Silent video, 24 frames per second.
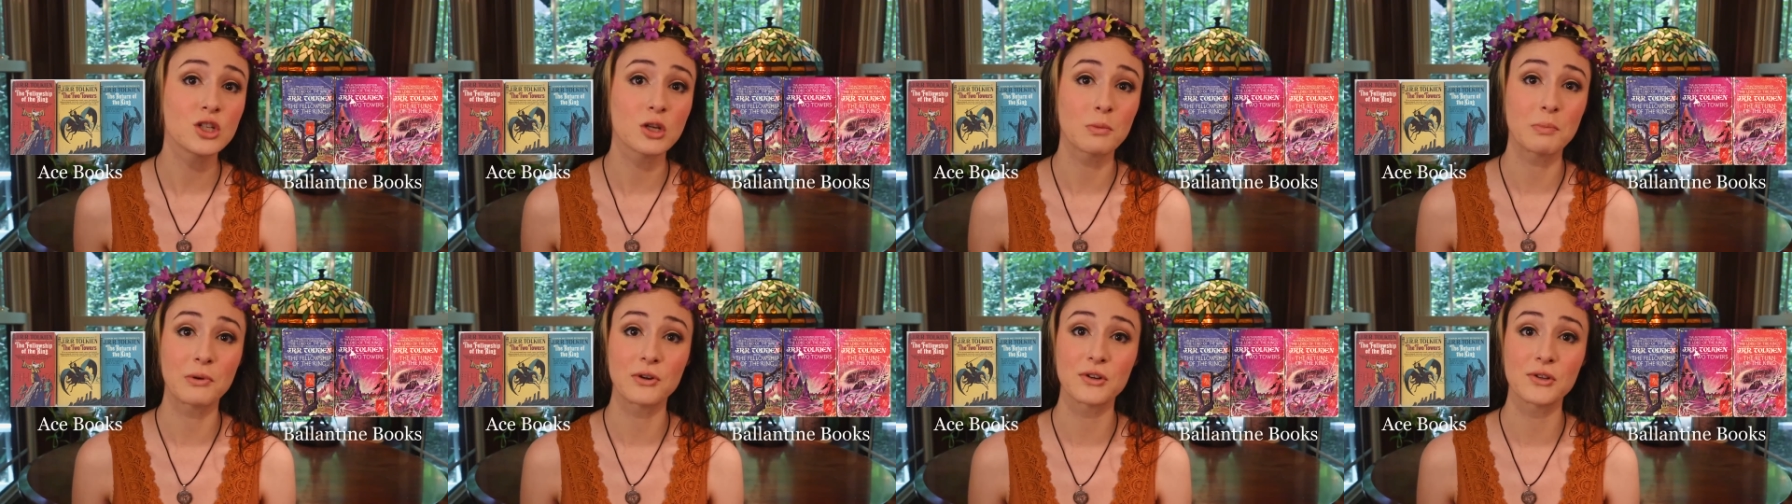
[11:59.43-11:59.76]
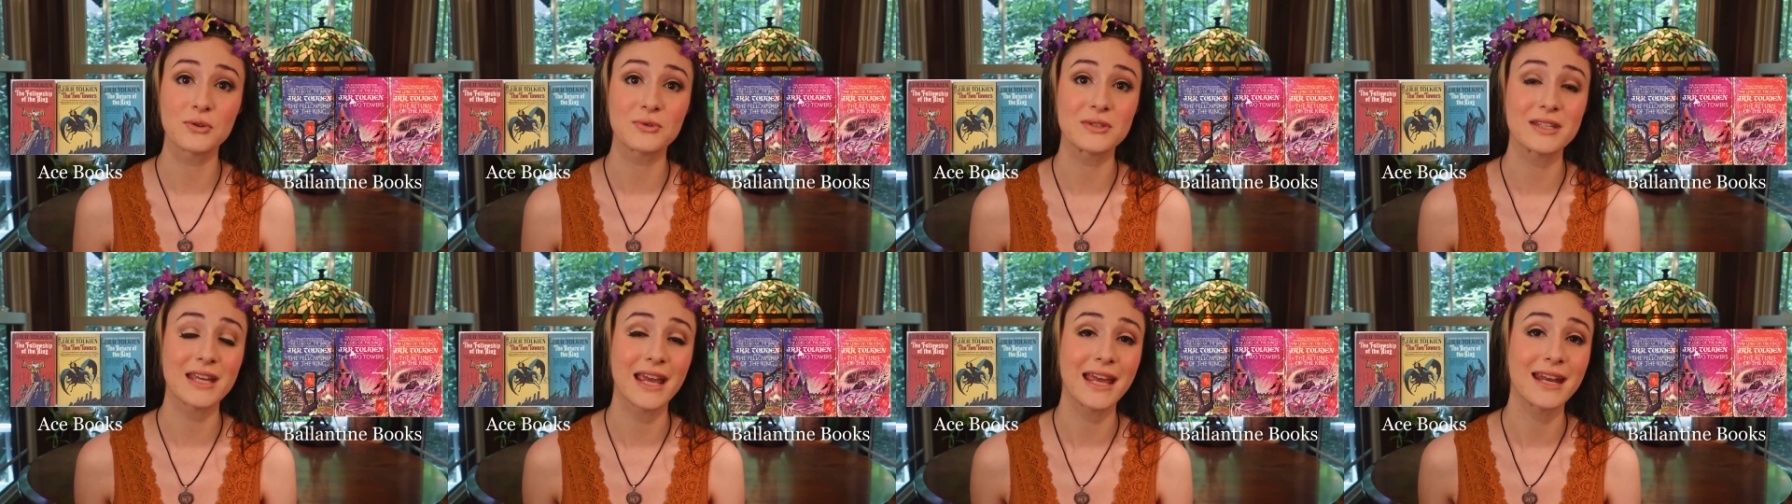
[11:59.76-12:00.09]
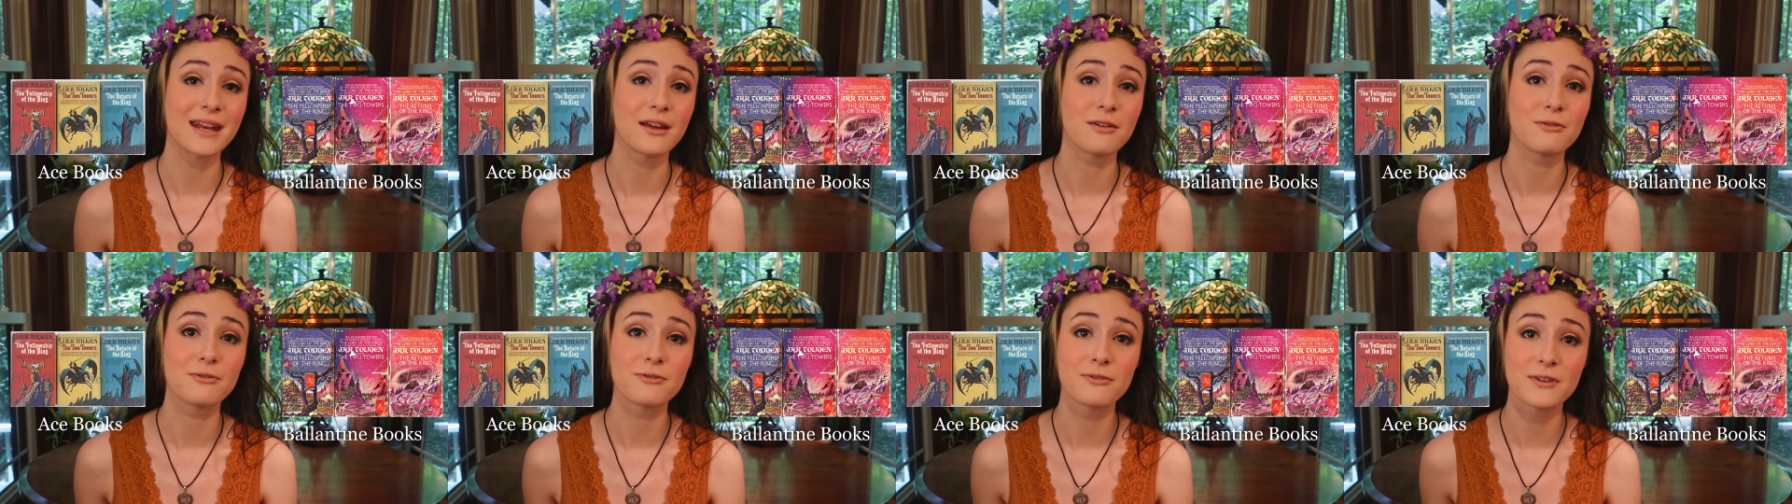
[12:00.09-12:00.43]
to produce
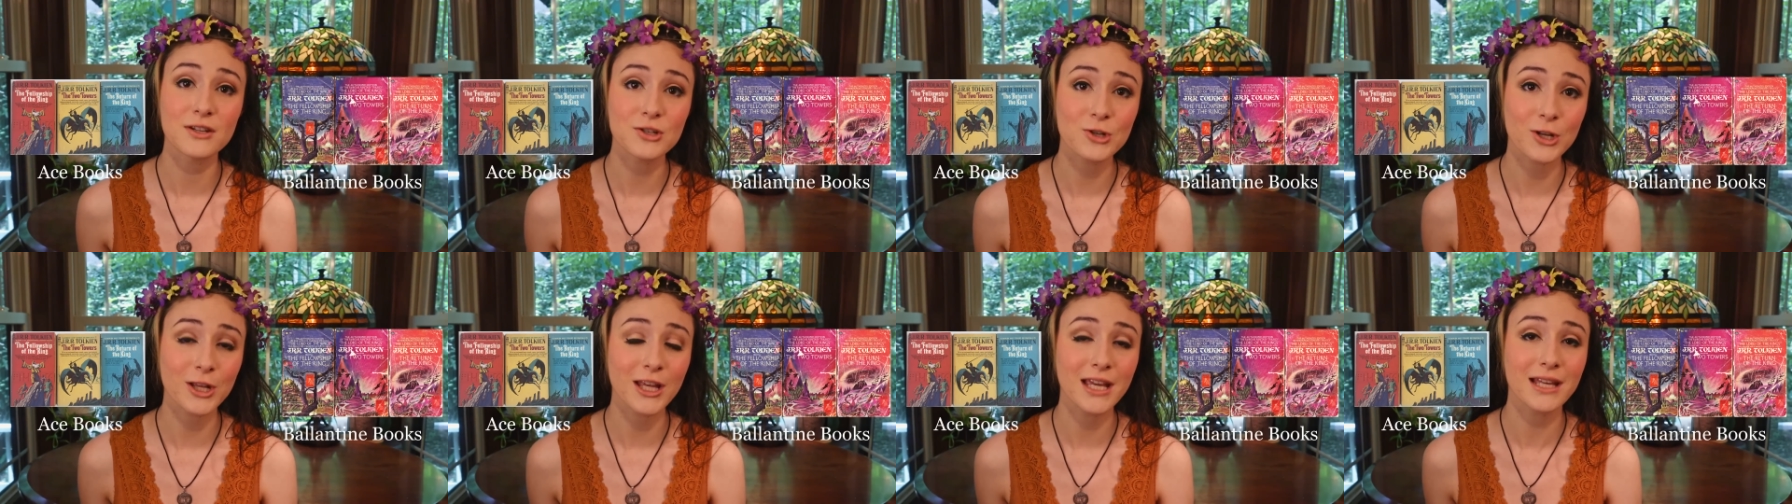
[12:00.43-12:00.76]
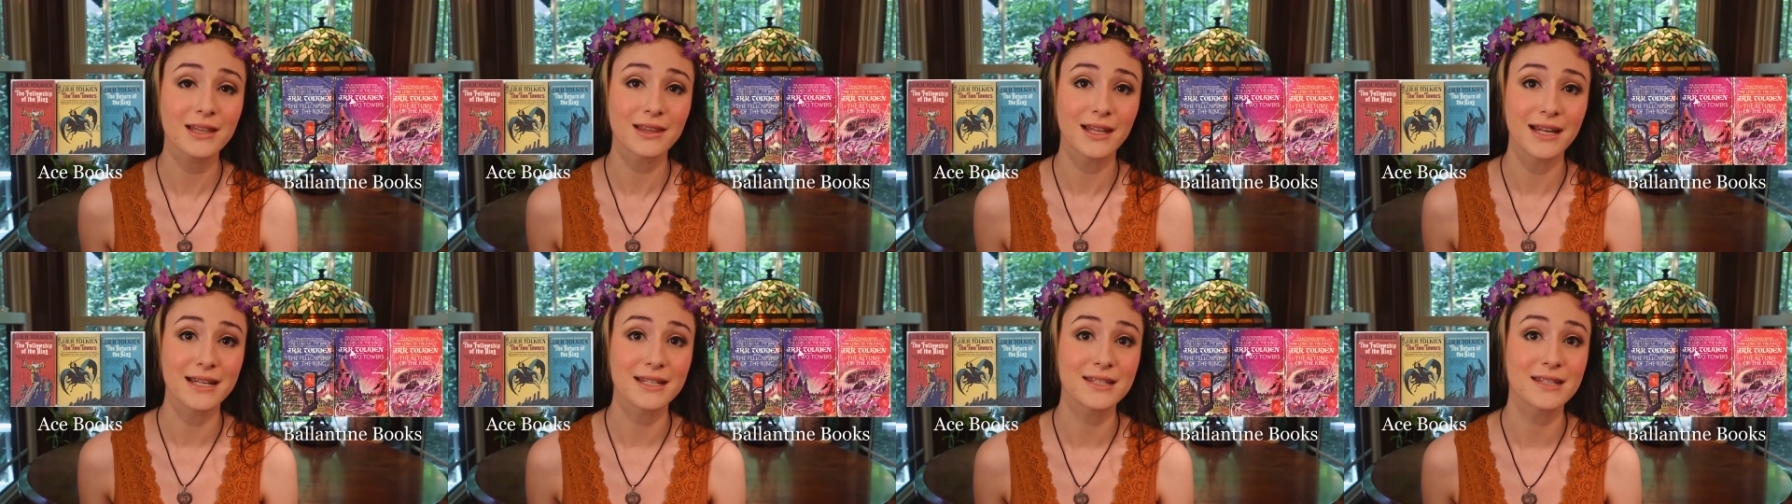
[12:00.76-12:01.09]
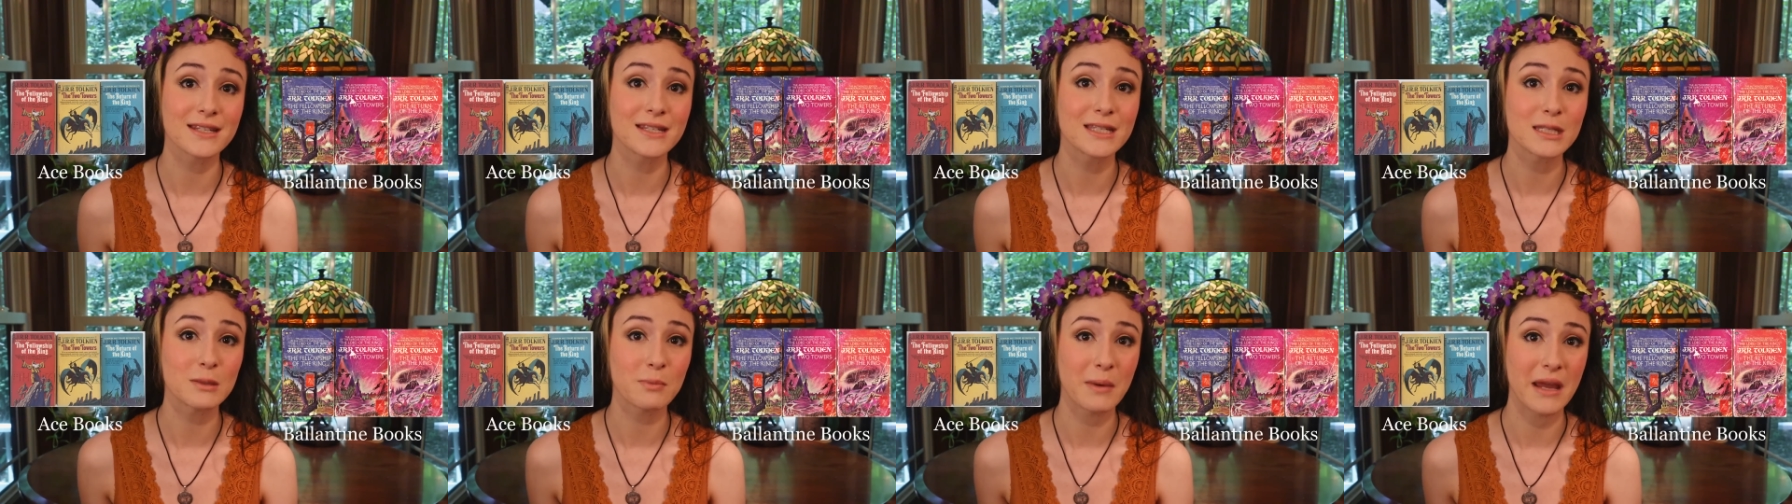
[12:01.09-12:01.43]
an officially
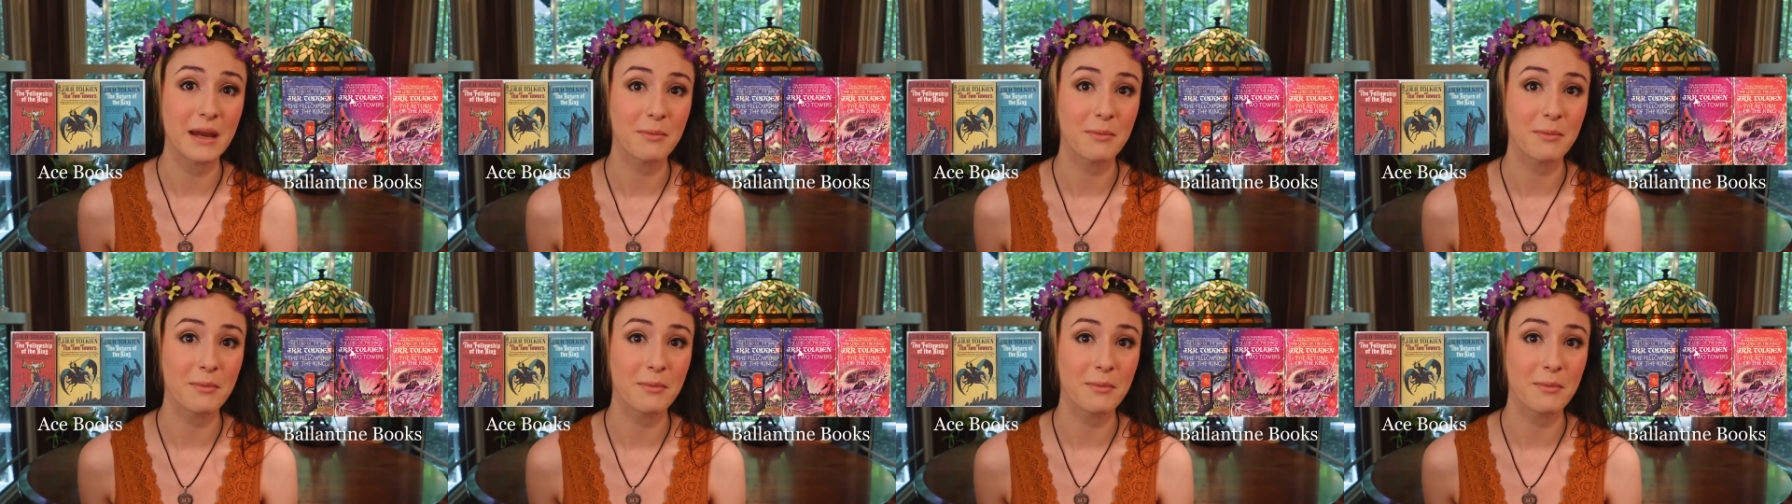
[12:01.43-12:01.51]
licensed